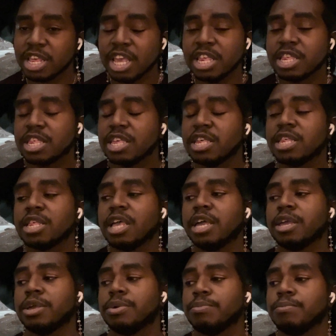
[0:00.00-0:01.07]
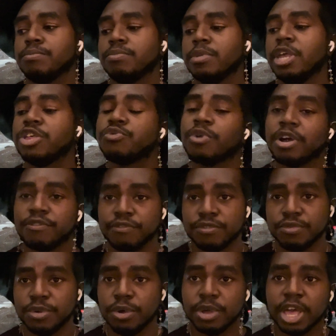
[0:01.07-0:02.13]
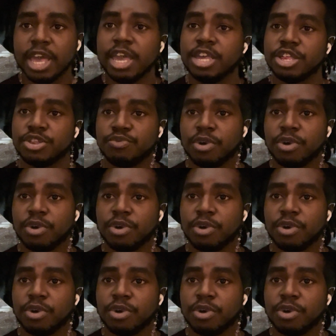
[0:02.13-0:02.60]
It's just like, it's rough. Okay, it's just